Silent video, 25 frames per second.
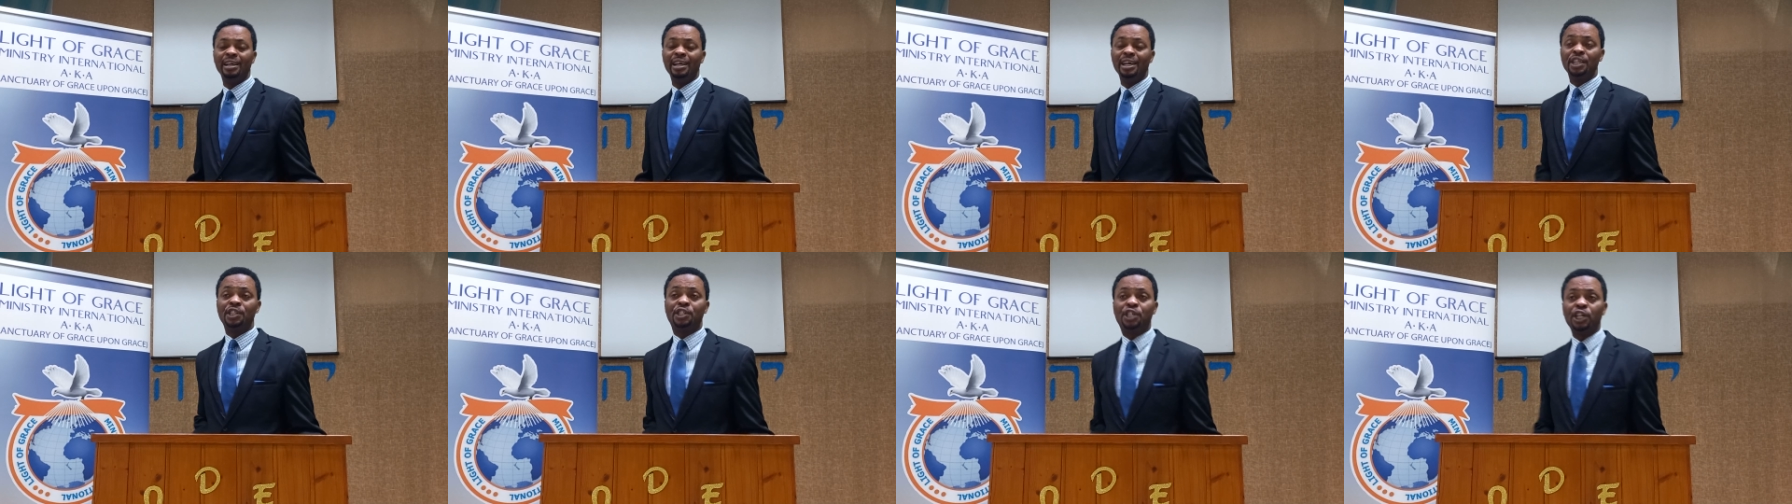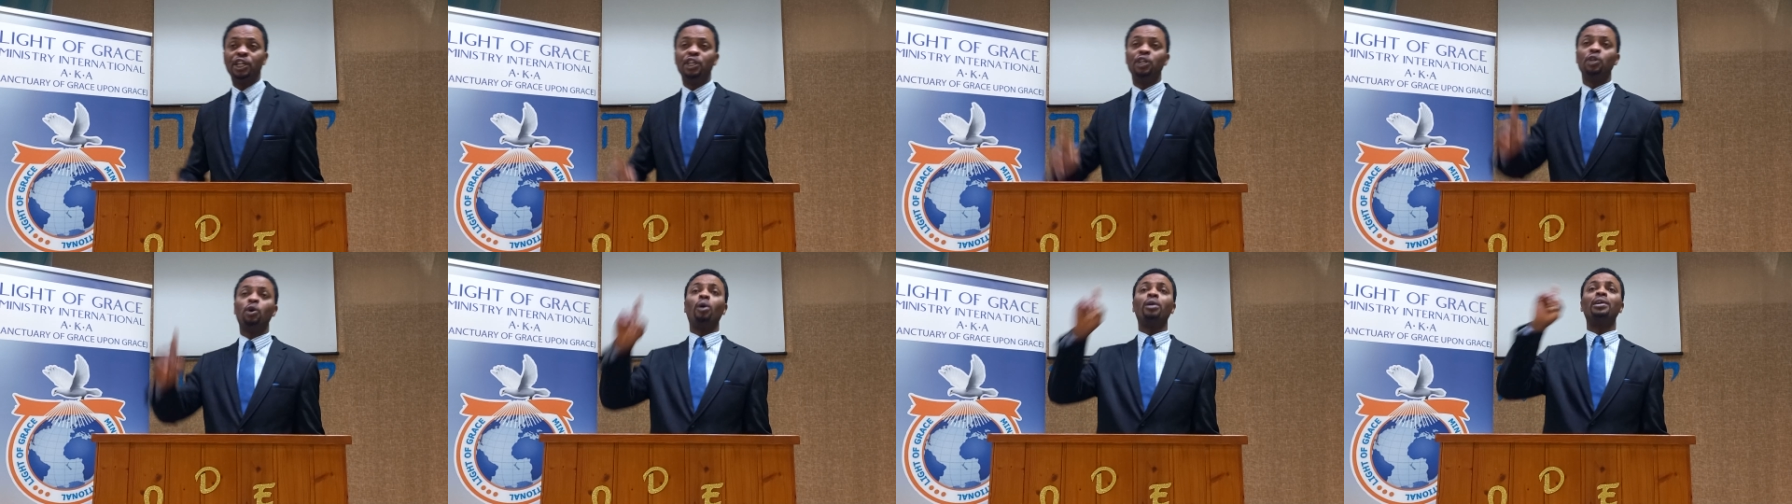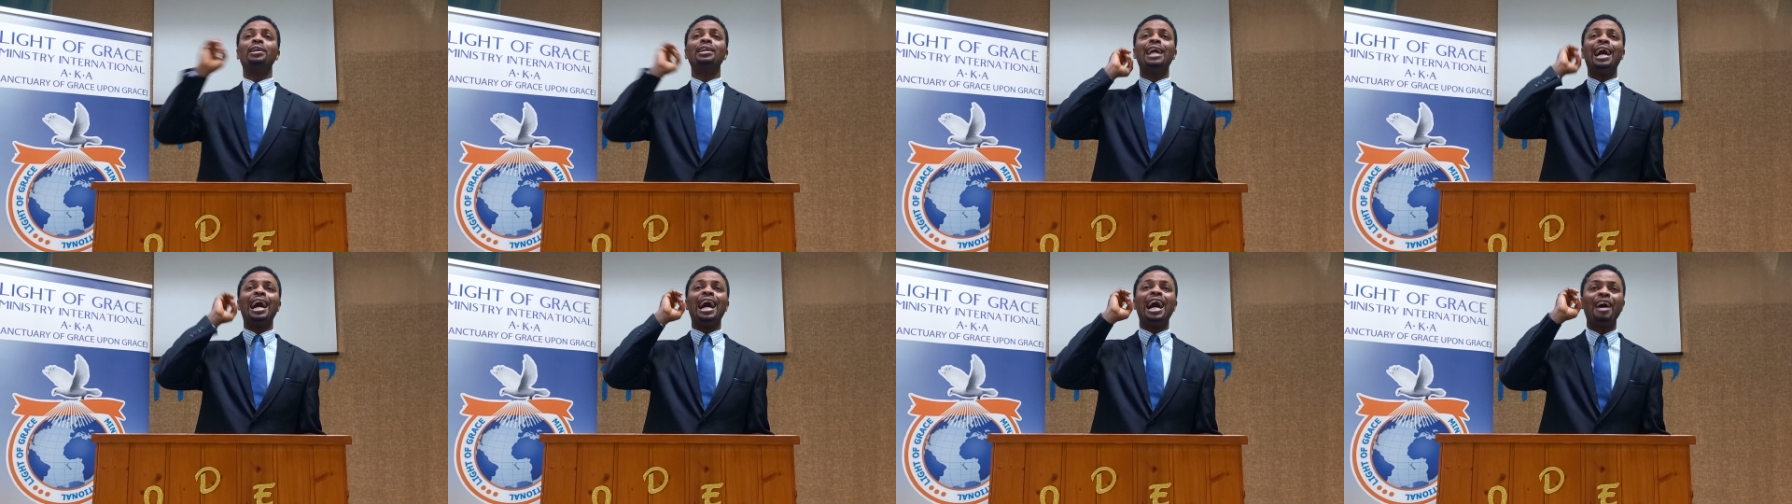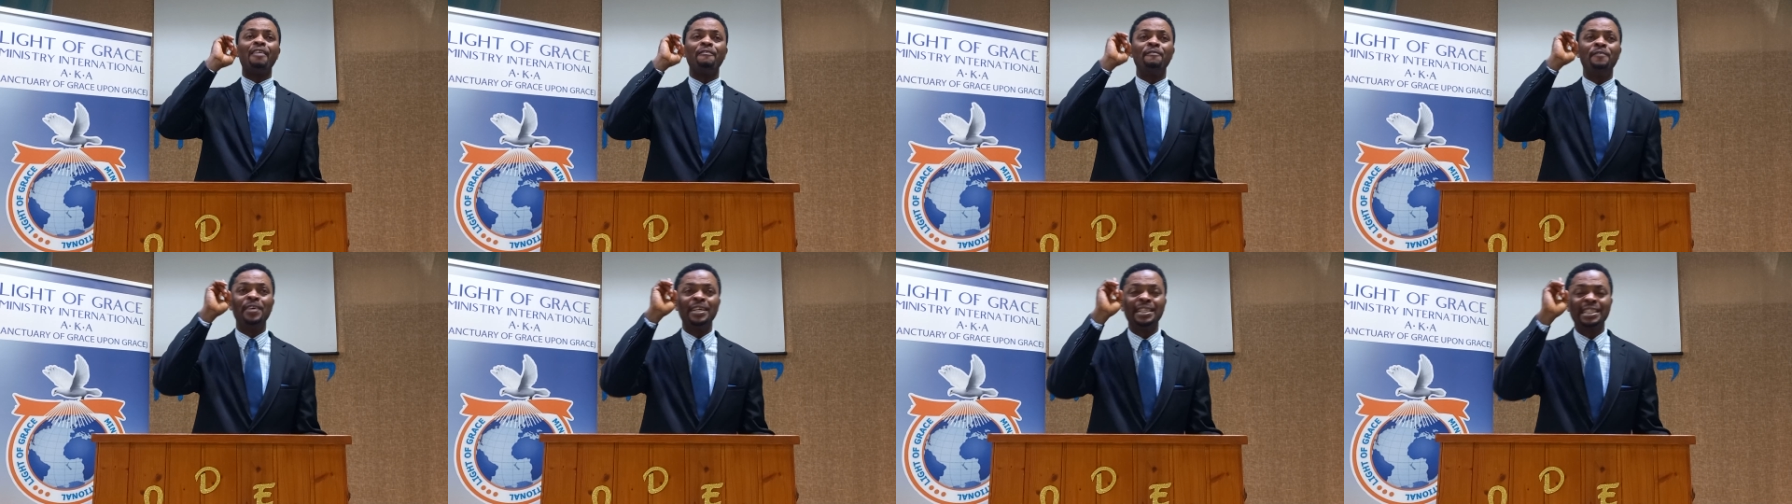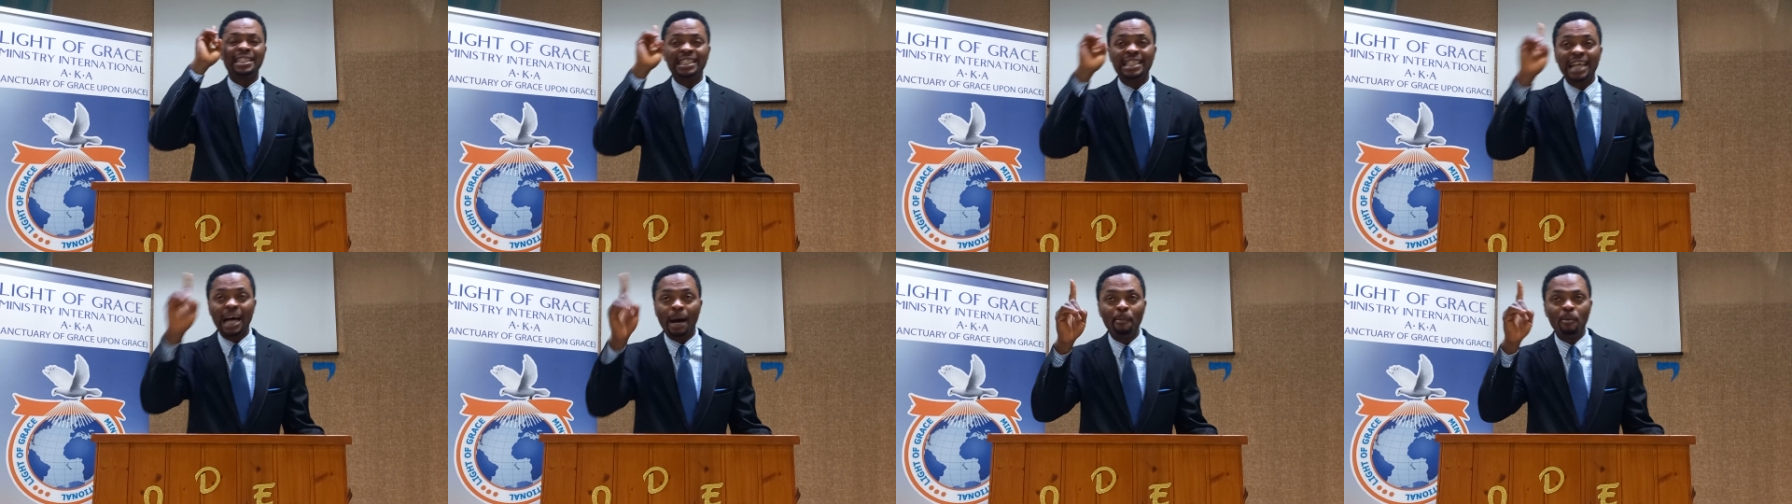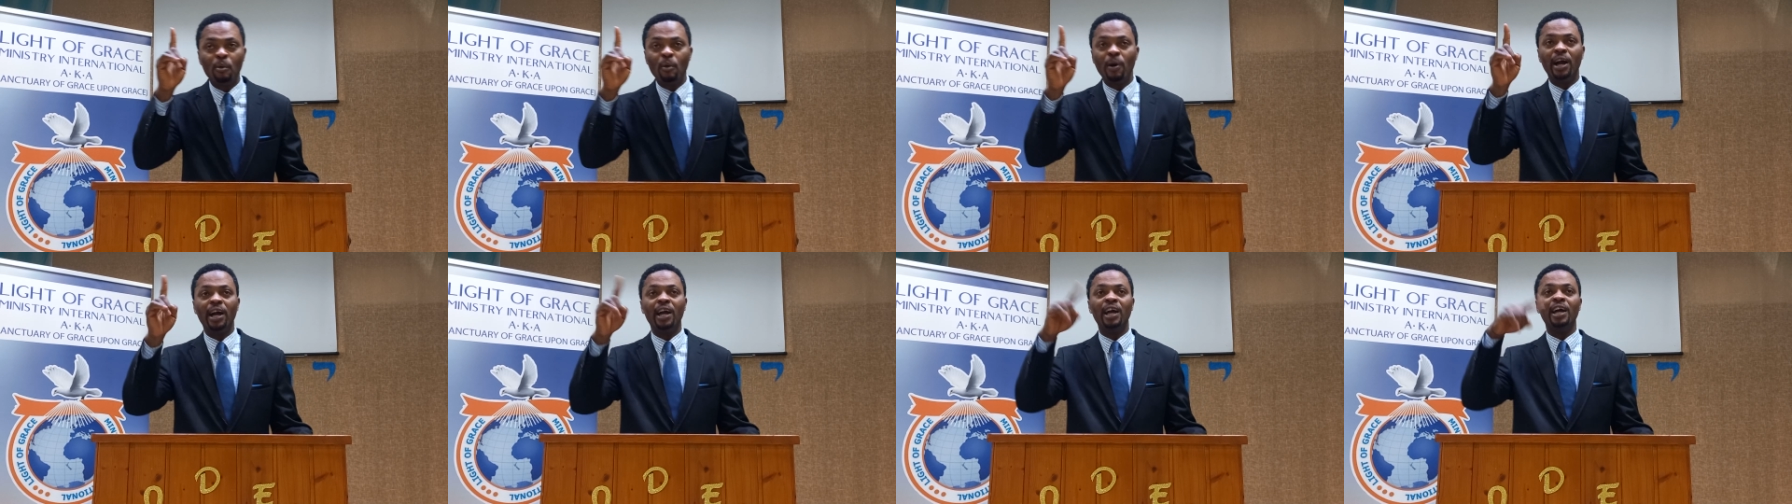She known having
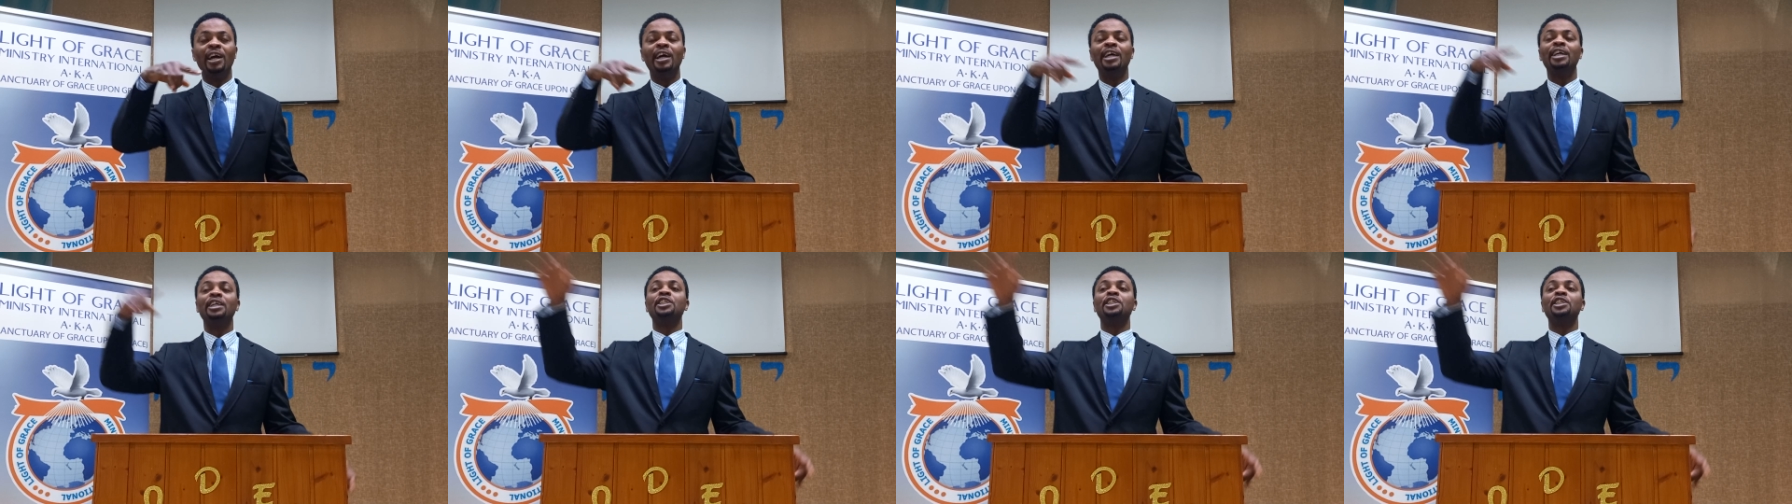somewhere